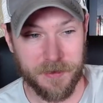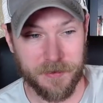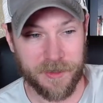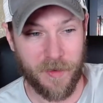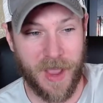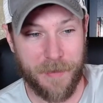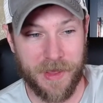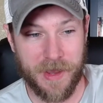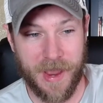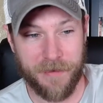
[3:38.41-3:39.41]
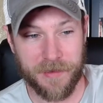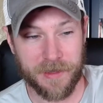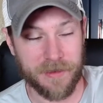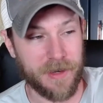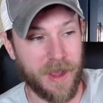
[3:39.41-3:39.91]
So happy that I have
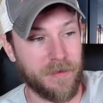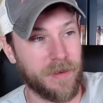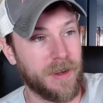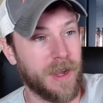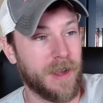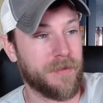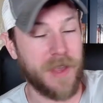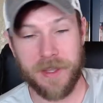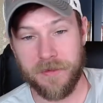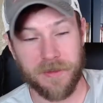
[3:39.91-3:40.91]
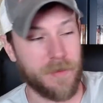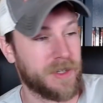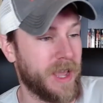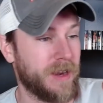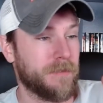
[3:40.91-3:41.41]
this now. Thank you so
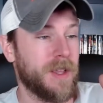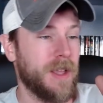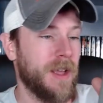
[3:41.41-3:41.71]
much, Adam.